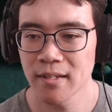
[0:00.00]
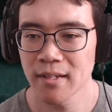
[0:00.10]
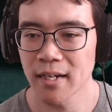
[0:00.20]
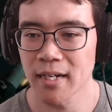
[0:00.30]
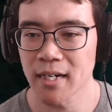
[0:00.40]

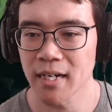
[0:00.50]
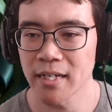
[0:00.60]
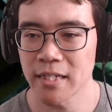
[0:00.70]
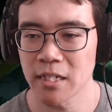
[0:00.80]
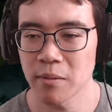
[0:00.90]

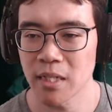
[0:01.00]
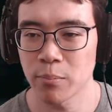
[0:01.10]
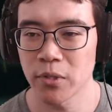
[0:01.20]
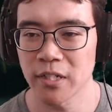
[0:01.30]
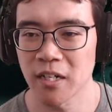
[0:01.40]
and they
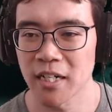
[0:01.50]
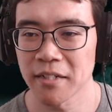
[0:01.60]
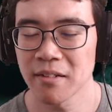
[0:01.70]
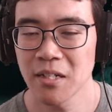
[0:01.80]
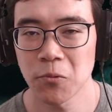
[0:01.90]
put it
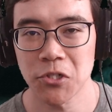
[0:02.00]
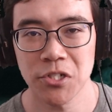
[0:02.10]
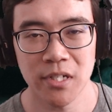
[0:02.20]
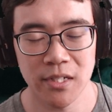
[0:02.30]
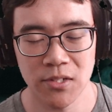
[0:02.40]
on,
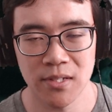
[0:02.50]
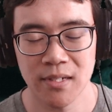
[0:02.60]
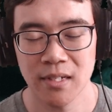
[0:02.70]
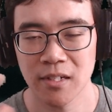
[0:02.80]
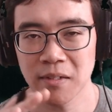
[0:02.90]
which it's
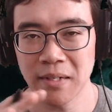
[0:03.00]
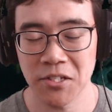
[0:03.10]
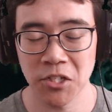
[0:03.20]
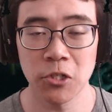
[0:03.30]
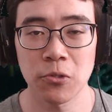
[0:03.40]

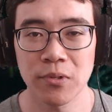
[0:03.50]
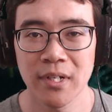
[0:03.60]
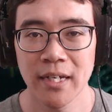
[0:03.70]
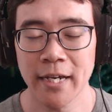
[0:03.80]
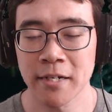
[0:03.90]
cute,
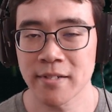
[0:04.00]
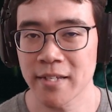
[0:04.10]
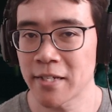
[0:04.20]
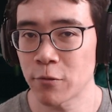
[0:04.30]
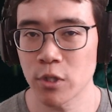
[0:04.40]
and I
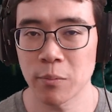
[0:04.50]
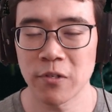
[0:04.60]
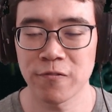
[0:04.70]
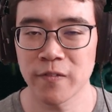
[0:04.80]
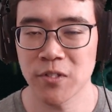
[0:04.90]
think it would have
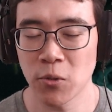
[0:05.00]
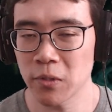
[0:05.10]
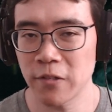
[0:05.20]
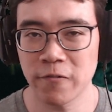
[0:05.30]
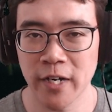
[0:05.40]
been
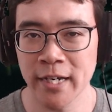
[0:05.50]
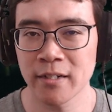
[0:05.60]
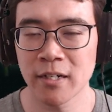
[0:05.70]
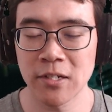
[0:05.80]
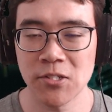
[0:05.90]
totally fine
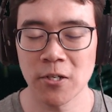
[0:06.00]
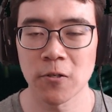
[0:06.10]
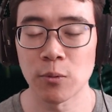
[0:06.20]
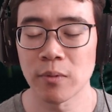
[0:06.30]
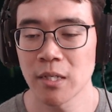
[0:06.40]
on its
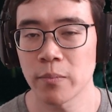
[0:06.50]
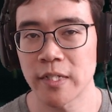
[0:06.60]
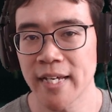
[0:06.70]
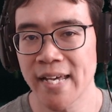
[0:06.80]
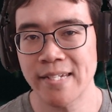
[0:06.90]
own, but
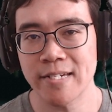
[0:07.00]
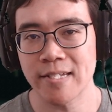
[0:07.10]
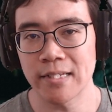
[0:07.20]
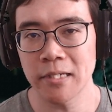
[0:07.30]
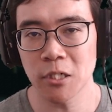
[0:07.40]
they add just
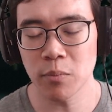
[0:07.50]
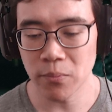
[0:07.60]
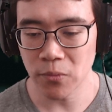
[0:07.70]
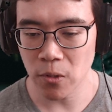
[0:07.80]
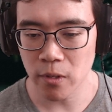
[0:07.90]
a little bit
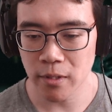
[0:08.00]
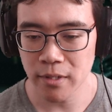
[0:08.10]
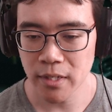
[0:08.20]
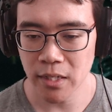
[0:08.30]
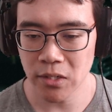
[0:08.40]

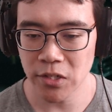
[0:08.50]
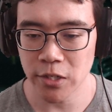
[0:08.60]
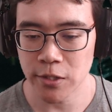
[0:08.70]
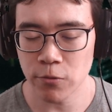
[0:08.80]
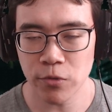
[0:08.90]
more in here.
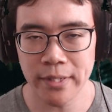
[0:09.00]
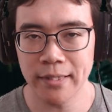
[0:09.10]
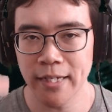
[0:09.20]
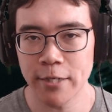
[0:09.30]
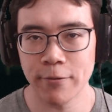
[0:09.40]
They're really
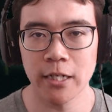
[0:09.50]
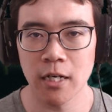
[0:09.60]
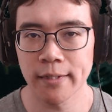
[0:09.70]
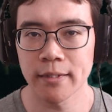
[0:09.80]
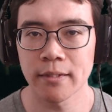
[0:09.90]
layering
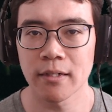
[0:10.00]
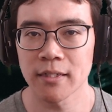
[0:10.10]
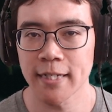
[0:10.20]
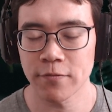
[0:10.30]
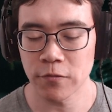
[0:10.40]
on a
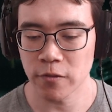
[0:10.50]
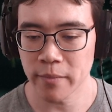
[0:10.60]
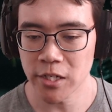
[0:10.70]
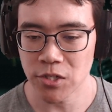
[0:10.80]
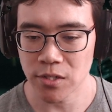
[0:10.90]
lot of
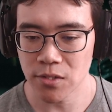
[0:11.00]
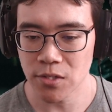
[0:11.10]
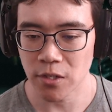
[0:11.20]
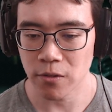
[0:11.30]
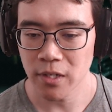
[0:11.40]
information.
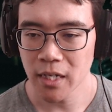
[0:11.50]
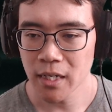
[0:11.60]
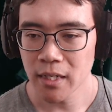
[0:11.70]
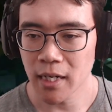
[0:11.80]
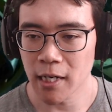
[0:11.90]
So
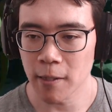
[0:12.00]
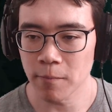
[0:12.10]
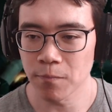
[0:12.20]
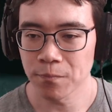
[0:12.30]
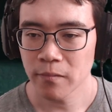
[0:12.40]

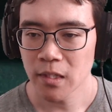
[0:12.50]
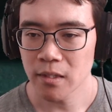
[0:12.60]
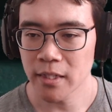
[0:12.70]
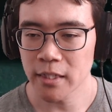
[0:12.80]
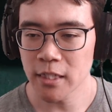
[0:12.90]

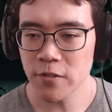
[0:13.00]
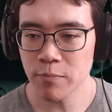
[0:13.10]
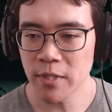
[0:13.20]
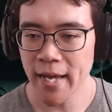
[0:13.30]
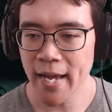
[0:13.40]
they lift up
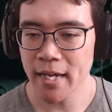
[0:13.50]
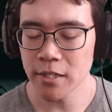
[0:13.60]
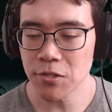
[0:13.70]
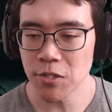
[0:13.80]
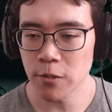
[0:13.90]
the hat and
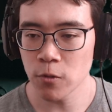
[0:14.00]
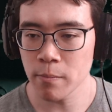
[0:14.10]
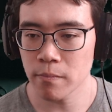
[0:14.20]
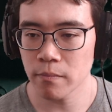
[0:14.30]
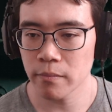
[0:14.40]
you see,
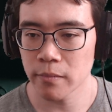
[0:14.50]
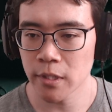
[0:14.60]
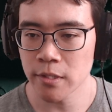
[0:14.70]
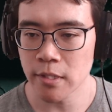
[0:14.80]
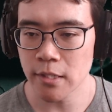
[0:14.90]
whoop,
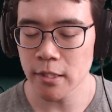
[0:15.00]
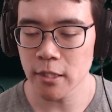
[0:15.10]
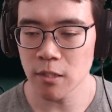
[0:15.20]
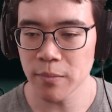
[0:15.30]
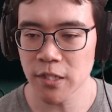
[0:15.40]
there's this
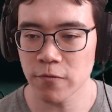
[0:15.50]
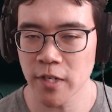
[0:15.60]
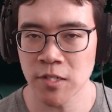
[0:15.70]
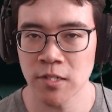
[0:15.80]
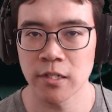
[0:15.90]
little bit of
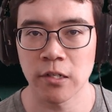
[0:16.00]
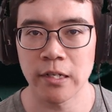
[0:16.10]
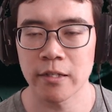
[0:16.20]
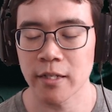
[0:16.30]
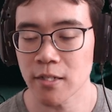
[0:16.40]
resin
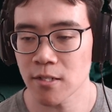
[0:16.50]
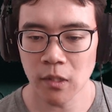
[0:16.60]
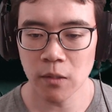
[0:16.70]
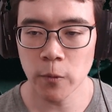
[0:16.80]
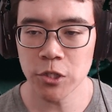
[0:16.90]
underneath it,
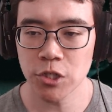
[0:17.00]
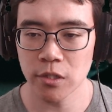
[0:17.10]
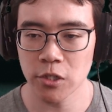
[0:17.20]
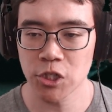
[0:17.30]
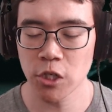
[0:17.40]
which
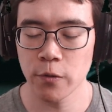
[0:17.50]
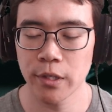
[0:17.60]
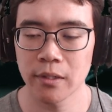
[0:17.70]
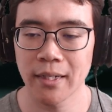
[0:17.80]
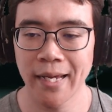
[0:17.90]
they're
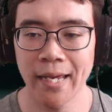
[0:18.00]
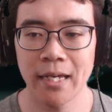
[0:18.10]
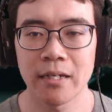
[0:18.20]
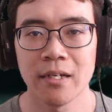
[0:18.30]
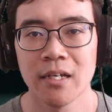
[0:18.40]
showing that,
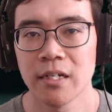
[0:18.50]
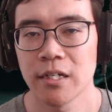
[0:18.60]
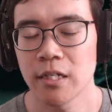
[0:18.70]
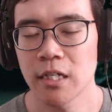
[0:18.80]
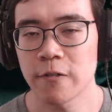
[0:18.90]
hey,
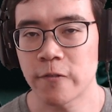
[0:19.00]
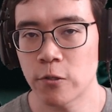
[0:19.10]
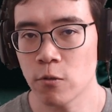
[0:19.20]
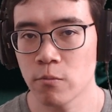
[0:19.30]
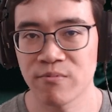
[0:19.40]
if
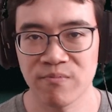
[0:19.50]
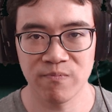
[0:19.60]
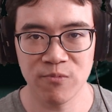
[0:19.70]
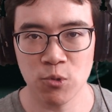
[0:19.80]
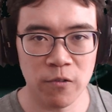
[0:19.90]
you
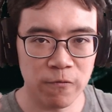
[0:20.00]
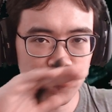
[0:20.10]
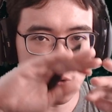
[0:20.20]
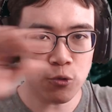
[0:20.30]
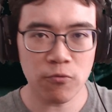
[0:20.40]
sort of
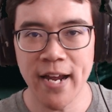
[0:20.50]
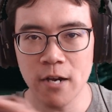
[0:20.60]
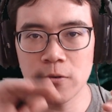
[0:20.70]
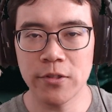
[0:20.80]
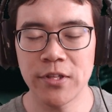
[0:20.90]
root
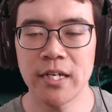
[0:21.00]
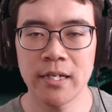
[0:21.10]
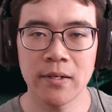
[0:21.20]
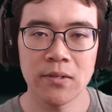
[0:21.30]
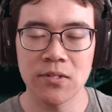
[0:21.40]
around
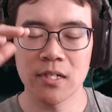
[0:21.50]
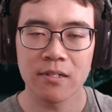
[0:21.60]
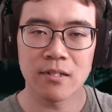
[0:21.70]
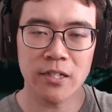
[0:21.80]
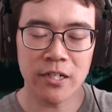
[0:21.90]
things
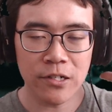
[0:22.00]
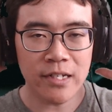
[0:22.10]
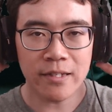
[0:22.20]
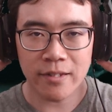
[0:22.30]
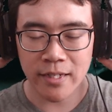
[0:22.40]
and look
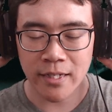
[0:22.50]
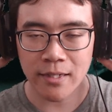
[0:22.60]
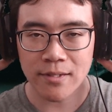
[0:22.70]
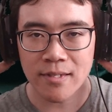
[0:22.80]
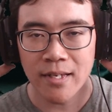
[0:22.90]
underneath
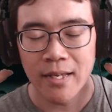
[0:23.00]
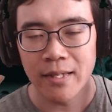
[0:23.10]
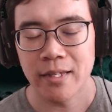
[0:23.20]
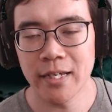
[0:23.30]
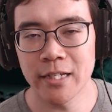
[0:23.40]
things,
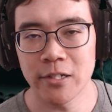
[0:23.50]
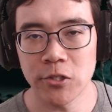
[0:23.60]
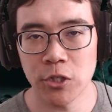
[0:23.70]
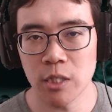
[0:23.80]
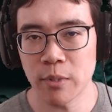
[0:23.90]
then
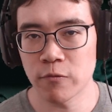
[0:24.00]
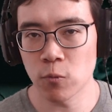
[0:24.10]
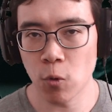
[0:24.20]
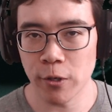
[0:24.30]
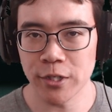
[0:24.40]
you're going to be
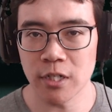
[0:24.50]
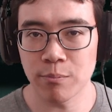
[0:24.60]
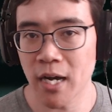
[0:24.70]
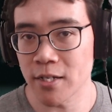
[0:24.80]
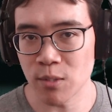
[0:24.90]
rewarded
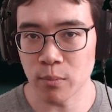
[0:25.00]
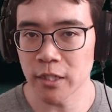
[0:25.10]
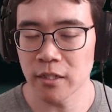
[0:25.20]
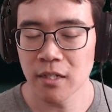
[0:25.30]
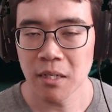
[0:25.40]

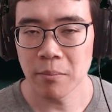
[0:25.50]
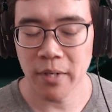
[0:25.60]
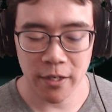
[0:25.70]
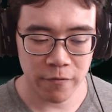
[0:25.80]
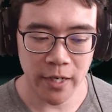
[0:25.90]
possibly
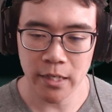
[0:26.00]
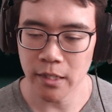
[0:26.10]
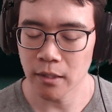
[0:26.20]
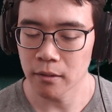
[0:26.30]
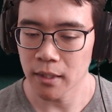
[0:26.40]
by
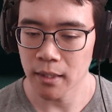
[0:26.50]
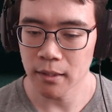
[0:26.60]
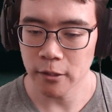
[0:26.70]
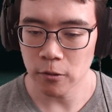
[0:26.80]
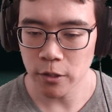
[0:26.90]
finding
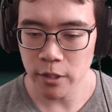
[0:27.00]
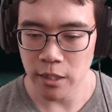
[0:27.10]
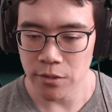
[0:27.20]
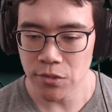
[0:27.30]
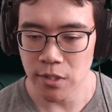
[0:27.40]
little
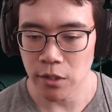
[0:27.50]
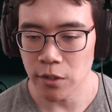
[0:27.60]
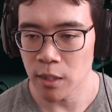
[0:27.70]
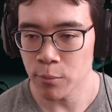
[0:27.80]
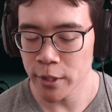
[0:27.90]
goodies, and you
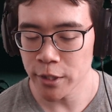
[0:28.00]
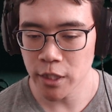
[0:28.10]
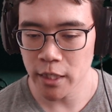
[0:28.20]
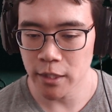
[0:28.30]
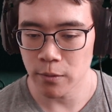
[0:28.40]
can upgrade your
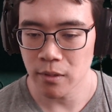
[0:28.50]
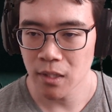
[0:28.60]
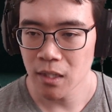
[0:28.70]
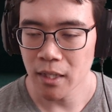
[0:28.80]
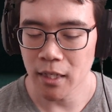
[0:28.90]
gun
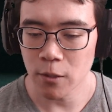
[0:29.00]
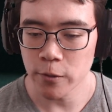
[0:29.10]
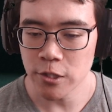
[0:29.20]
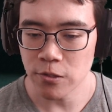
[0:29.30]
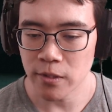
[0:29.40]
when
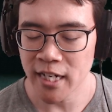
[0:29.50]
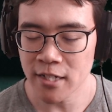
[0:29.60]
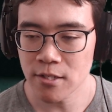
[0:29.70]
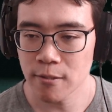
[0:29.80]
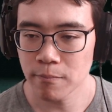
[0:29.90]
you do that.